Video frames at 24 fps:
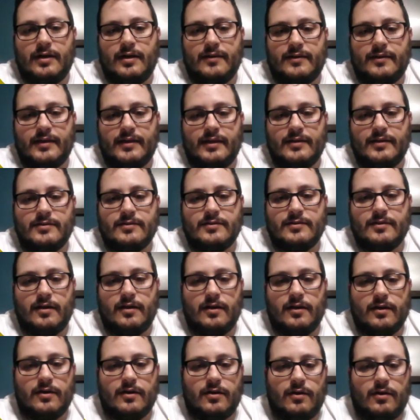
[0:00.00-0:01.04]
things
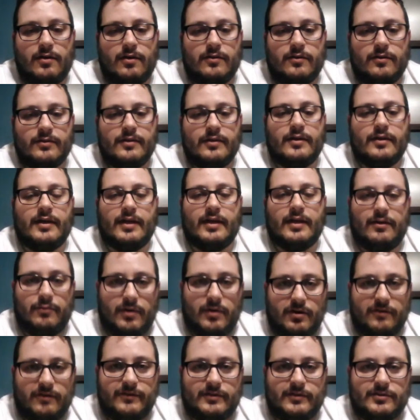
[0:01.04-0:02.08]
are called, again,
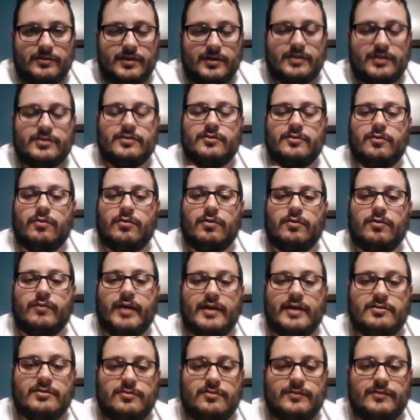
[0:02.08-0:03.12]
water filtration or
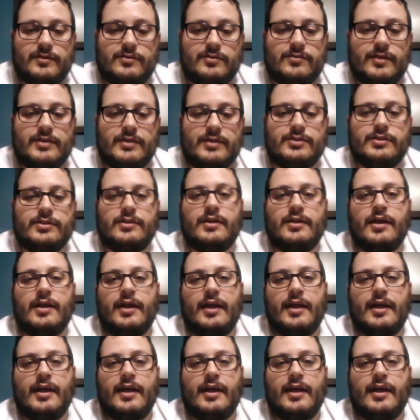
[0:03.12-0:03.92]
rhizofiltration,